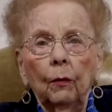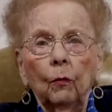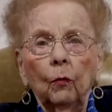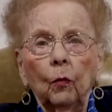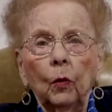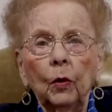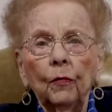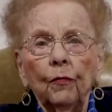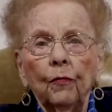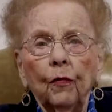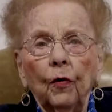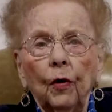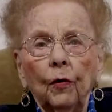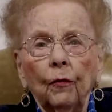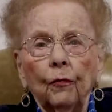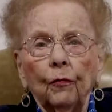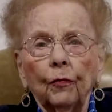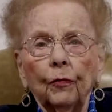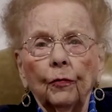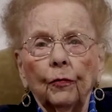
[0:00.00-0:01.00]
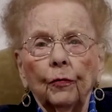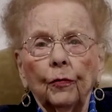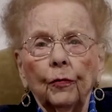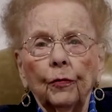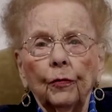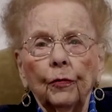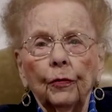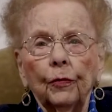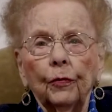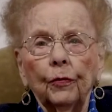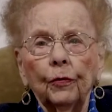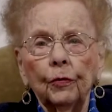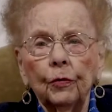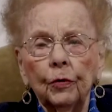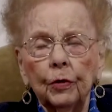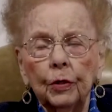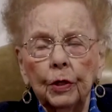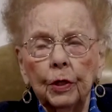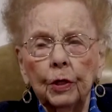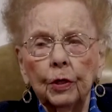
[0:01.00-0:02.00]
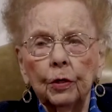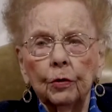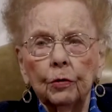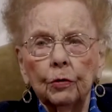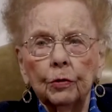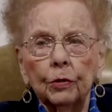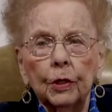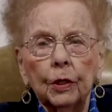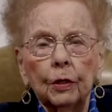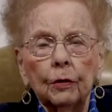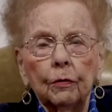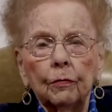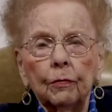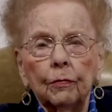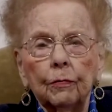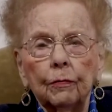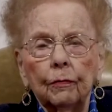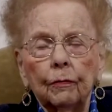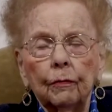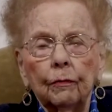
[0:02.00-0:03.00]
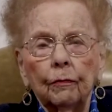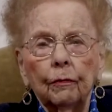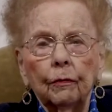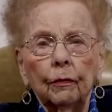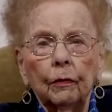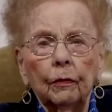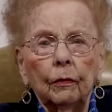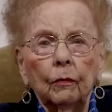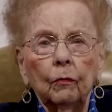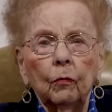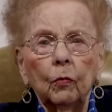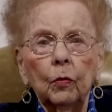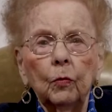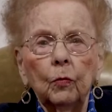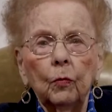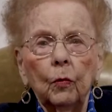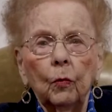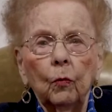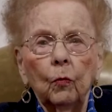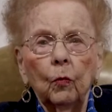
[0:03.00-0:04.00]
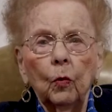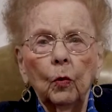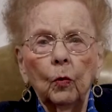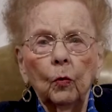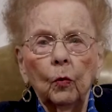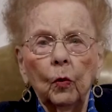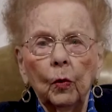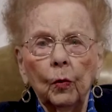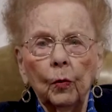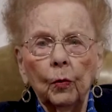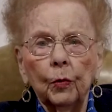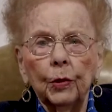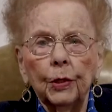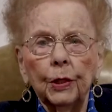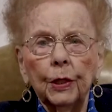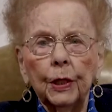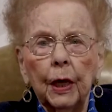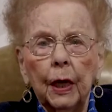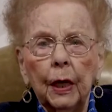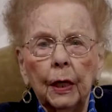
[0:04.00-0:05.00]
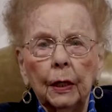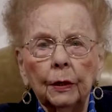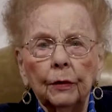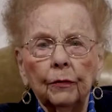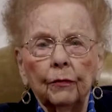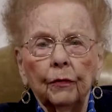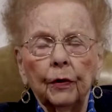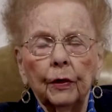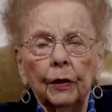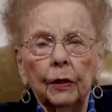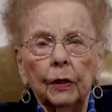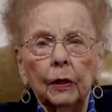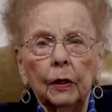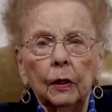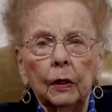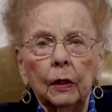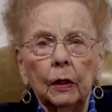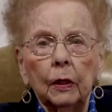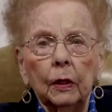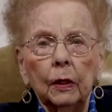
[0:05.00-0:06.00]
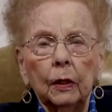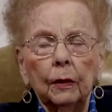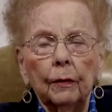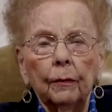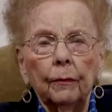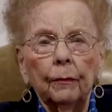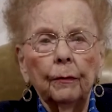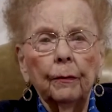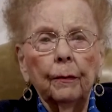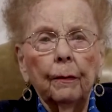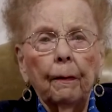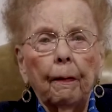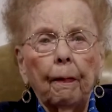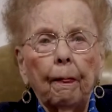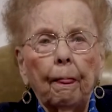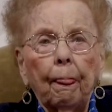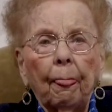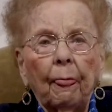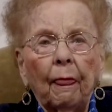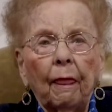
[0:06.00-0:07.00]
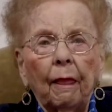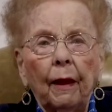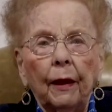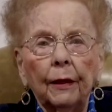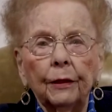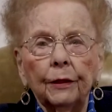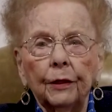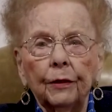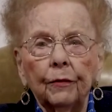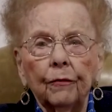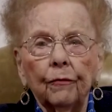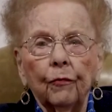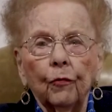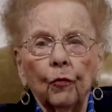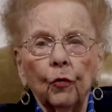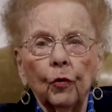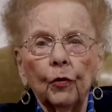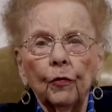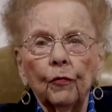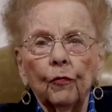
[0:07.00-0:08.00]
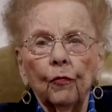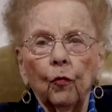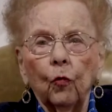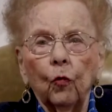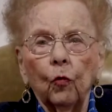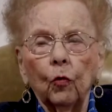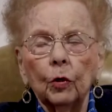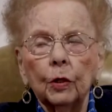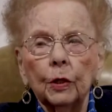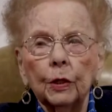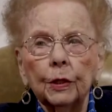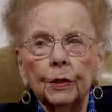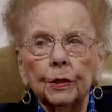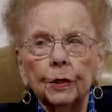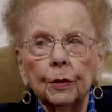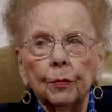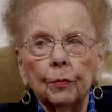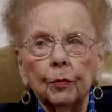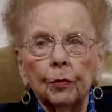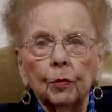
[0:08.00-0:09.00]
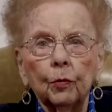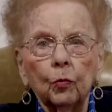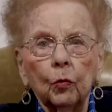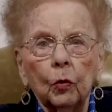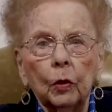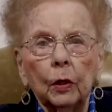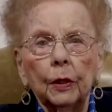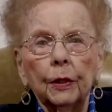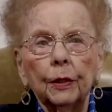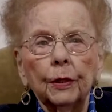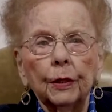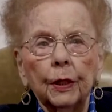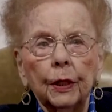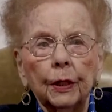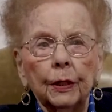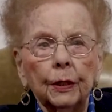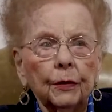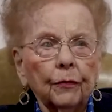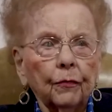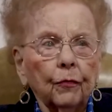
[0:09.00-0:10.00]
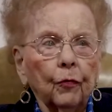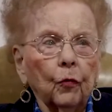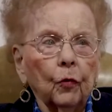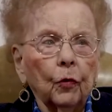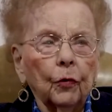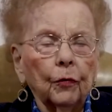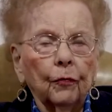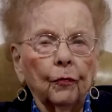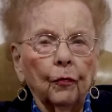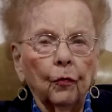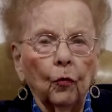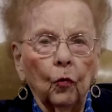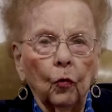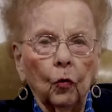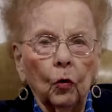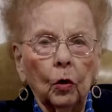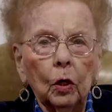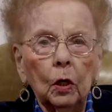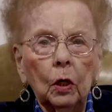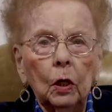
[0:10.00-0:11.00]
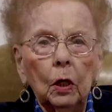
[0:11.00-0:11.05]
we fought for 30 years. When we were deactivated in 1944, December 20th, 1944,